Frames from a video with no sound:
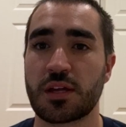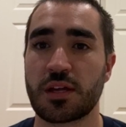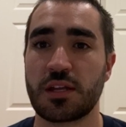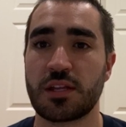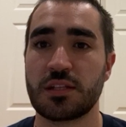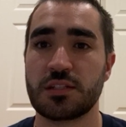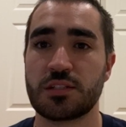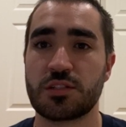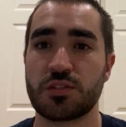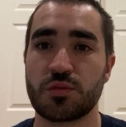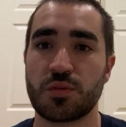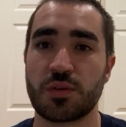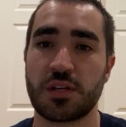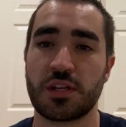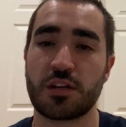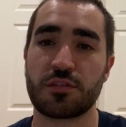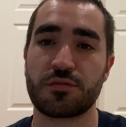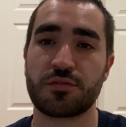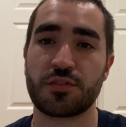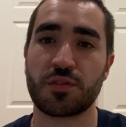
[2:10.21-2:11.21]
to get into an
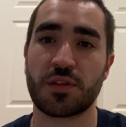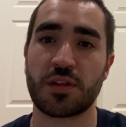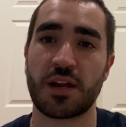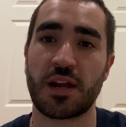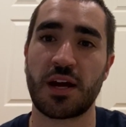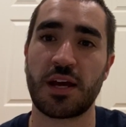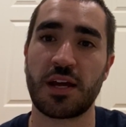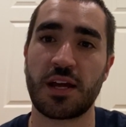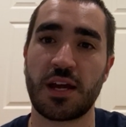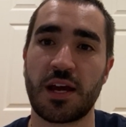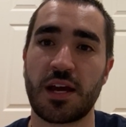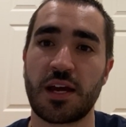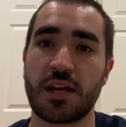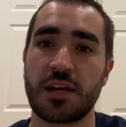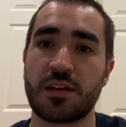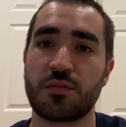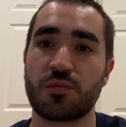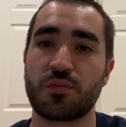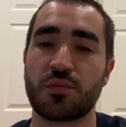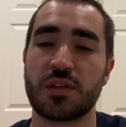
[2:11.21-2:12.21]
interview that I
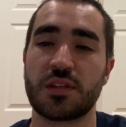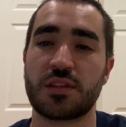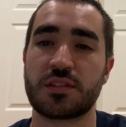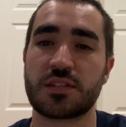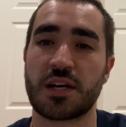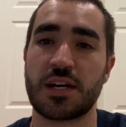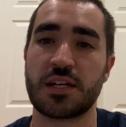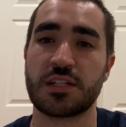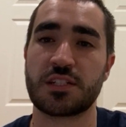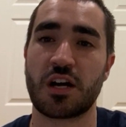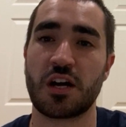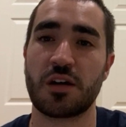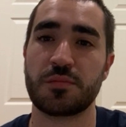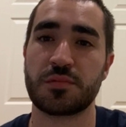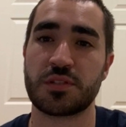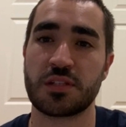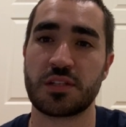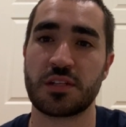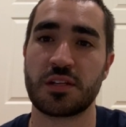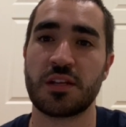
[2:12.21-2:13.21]
had with Ty
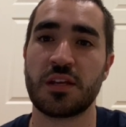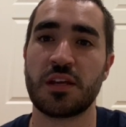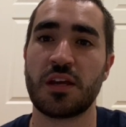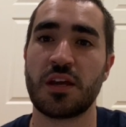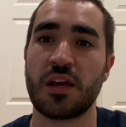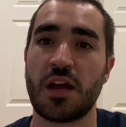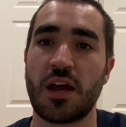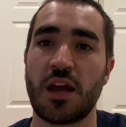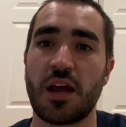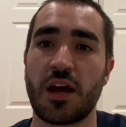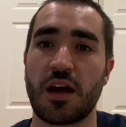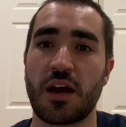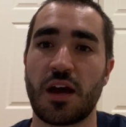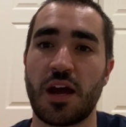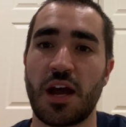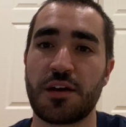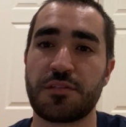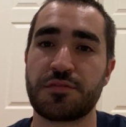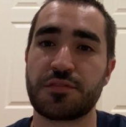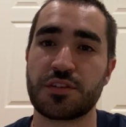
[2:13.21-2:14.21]
Thompson uh,
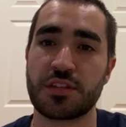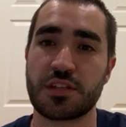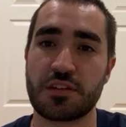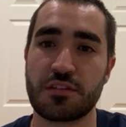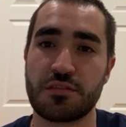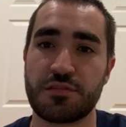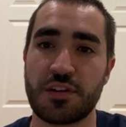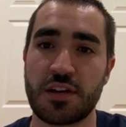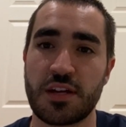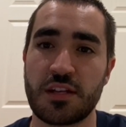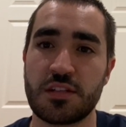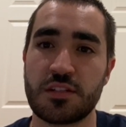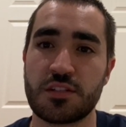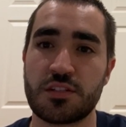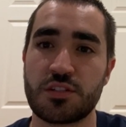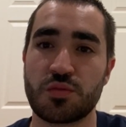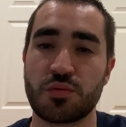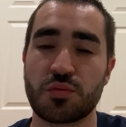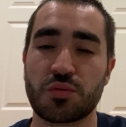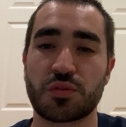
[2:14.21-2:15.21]
after the event
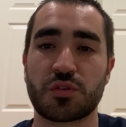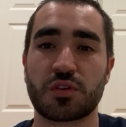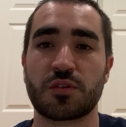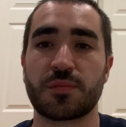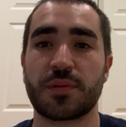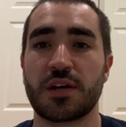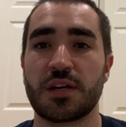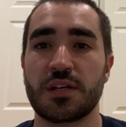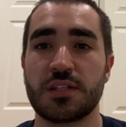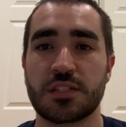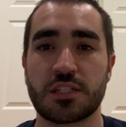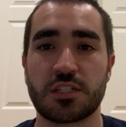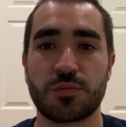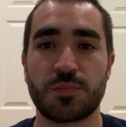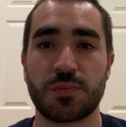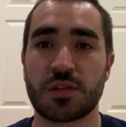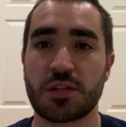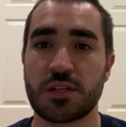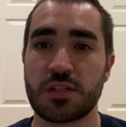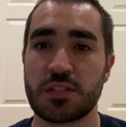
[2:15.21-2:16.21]
to learn about his
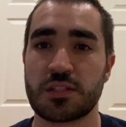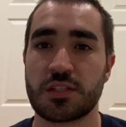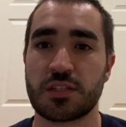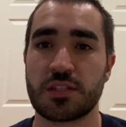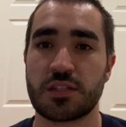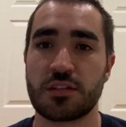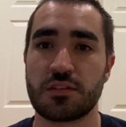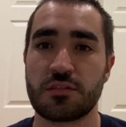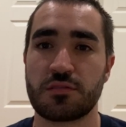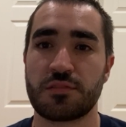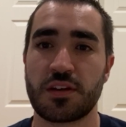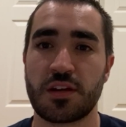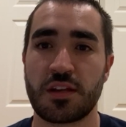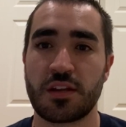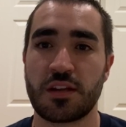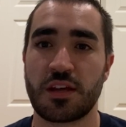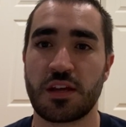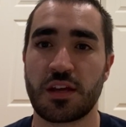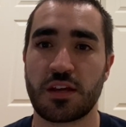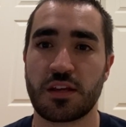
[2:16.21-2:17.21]
experience at the
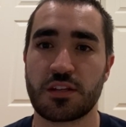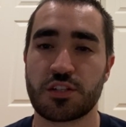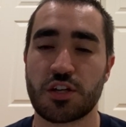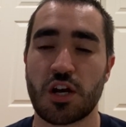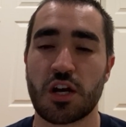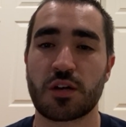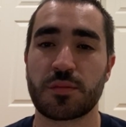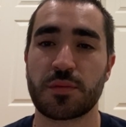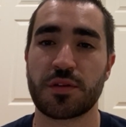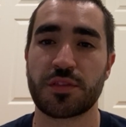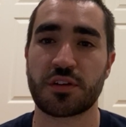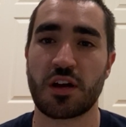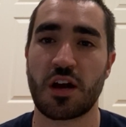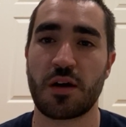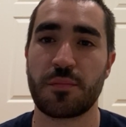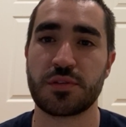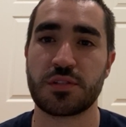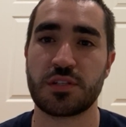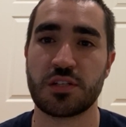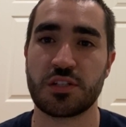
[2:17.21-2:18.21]
event and talk about the
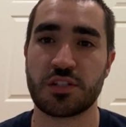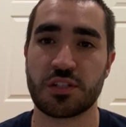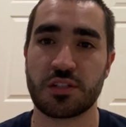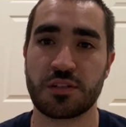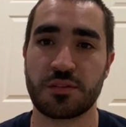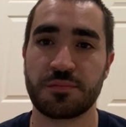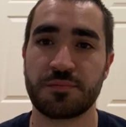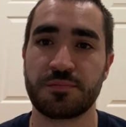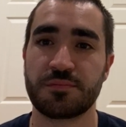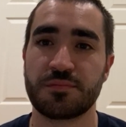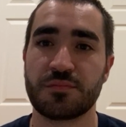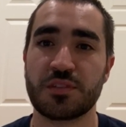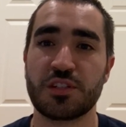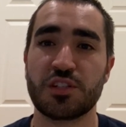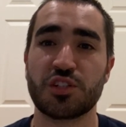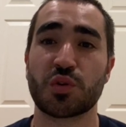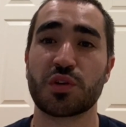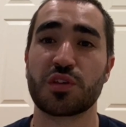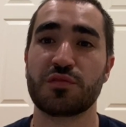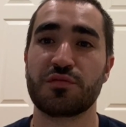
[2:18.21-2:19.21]
competition.
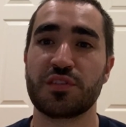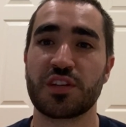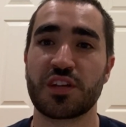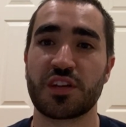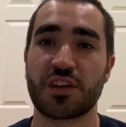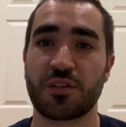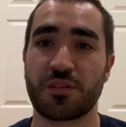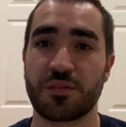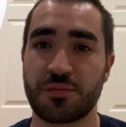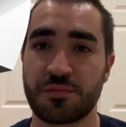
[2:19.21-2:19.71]
Enjoy the video.